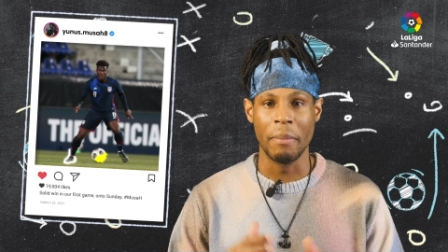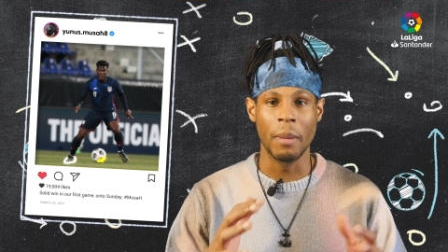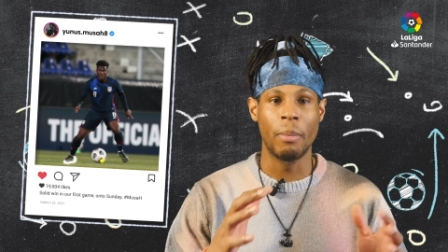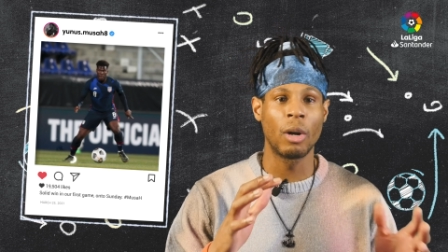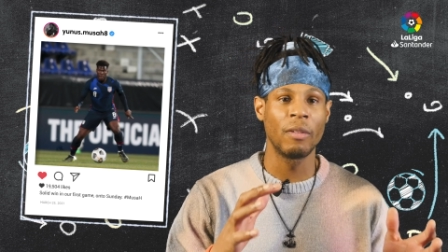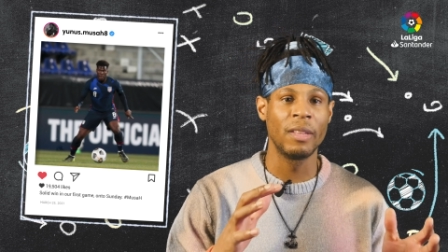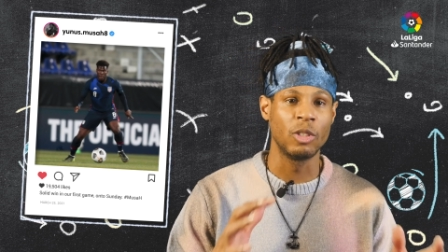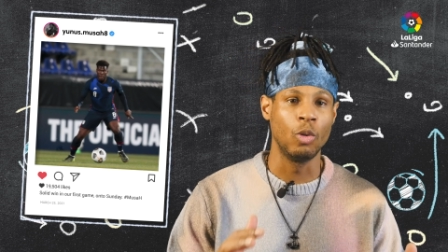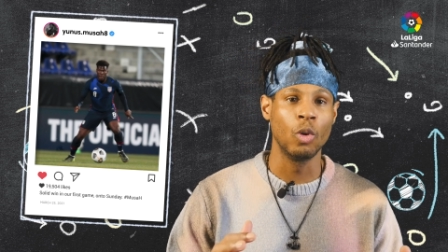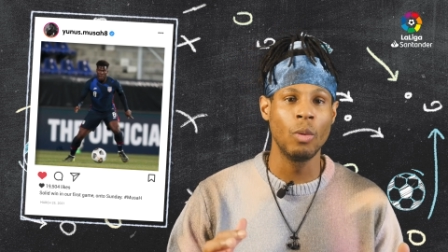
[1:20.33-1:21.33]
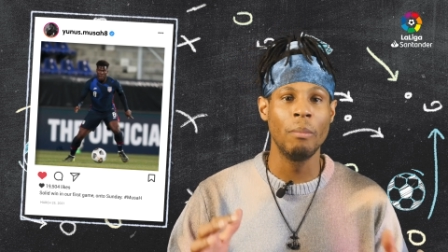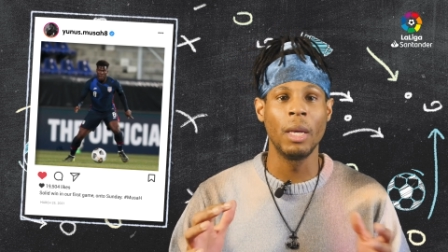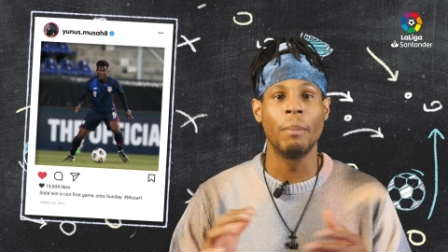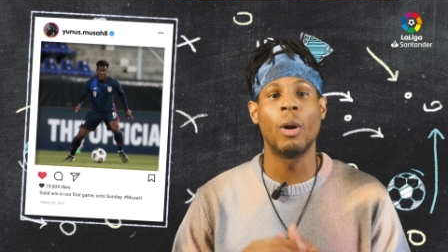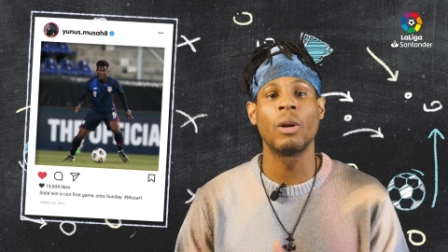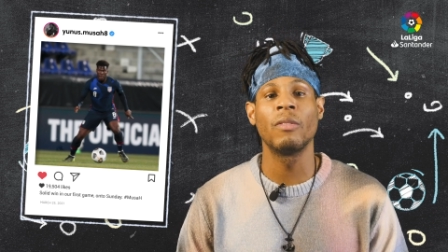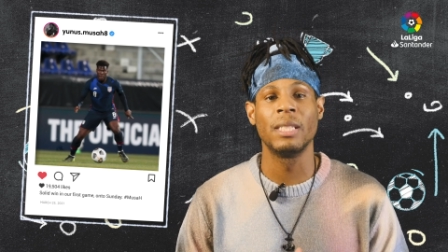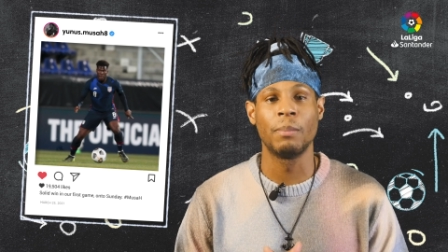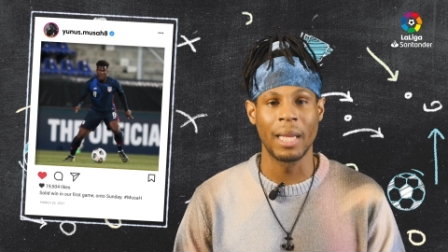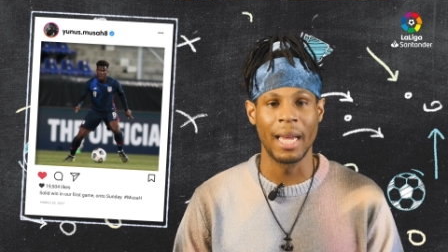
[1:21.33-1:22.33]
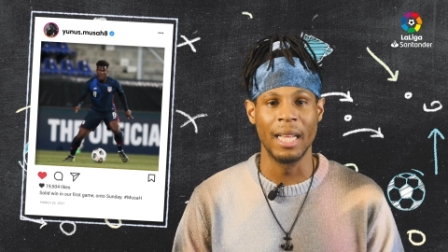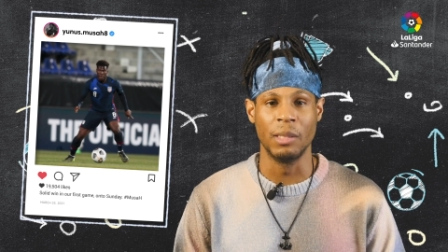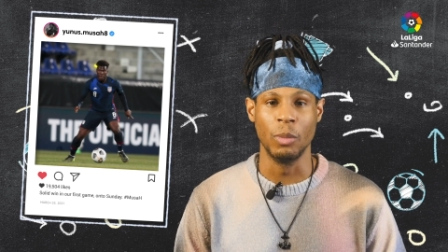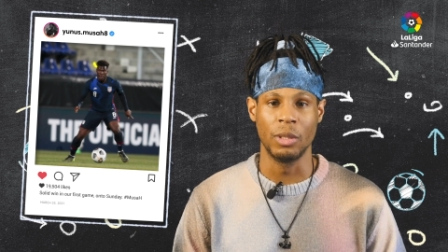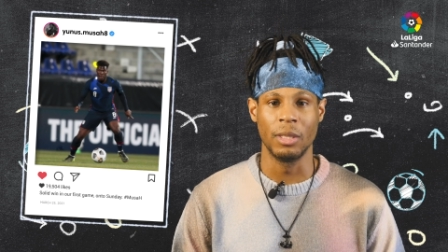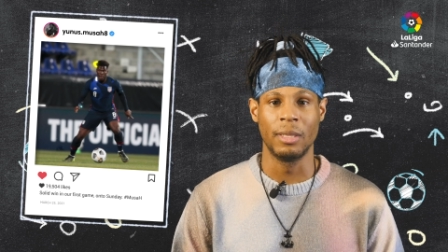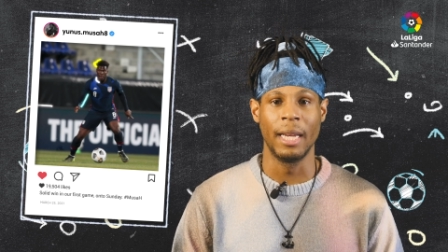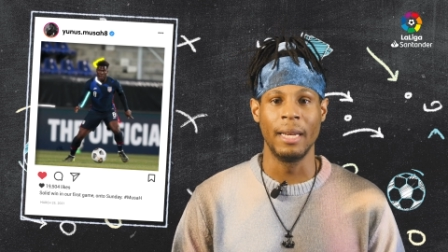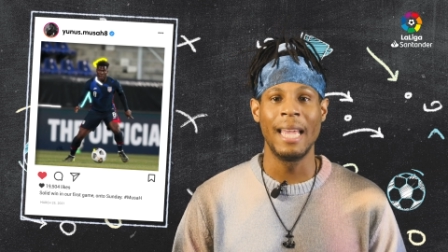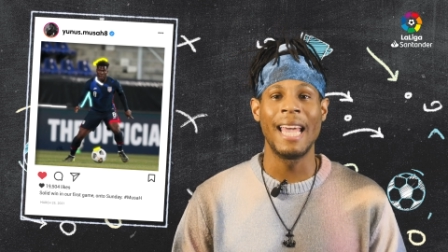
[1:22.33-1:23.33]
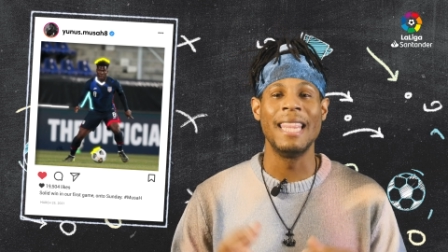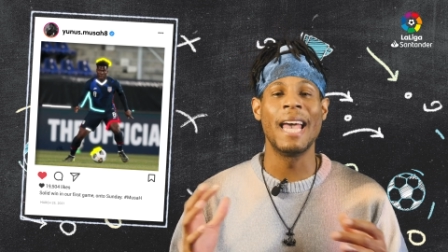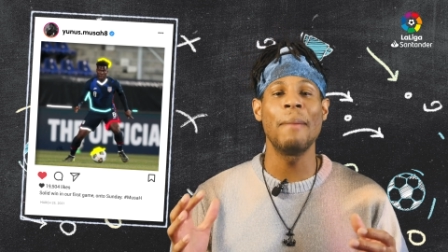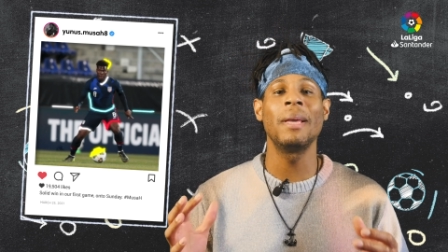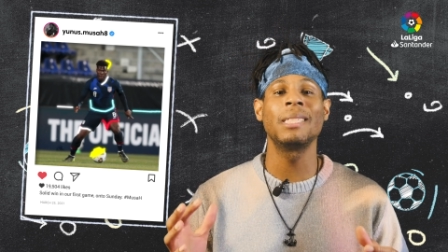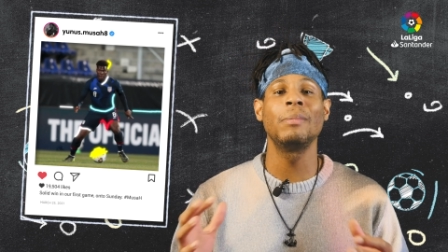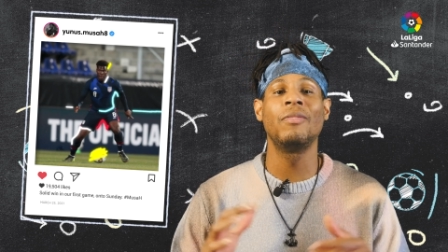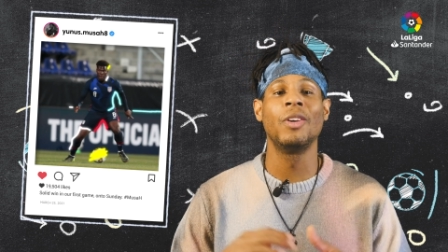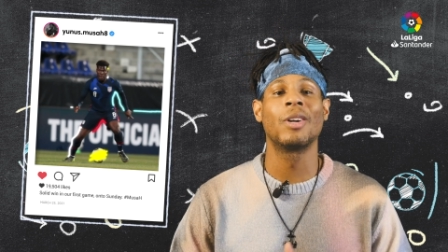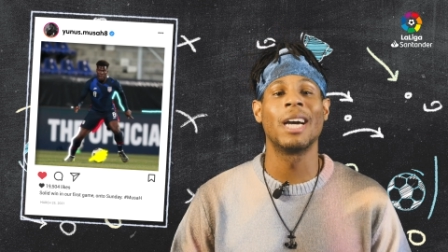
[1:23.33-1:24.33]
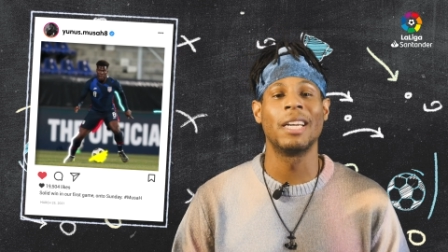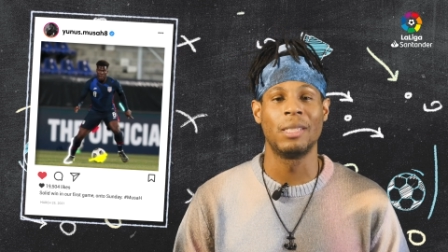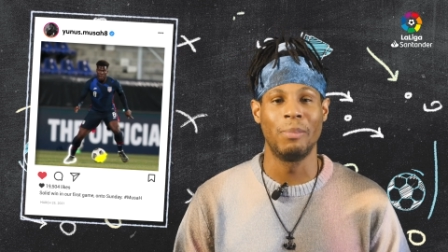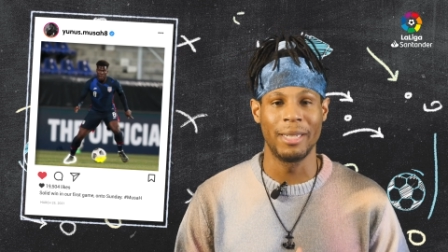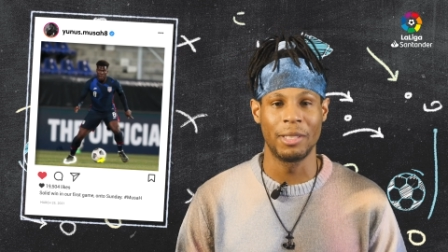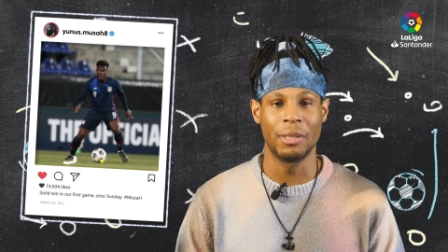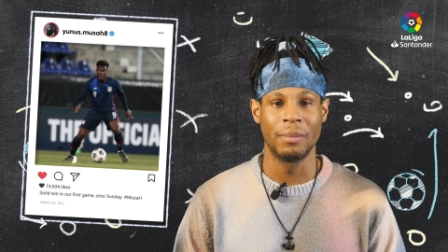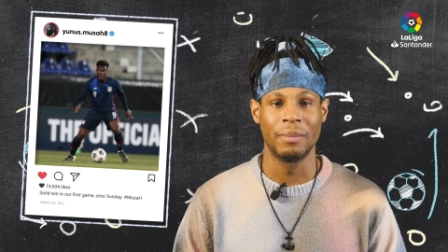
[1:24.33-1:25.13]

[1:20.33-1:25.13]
be a part of this group, be a part of his plans, Musah said, and that makes me feel kind of special.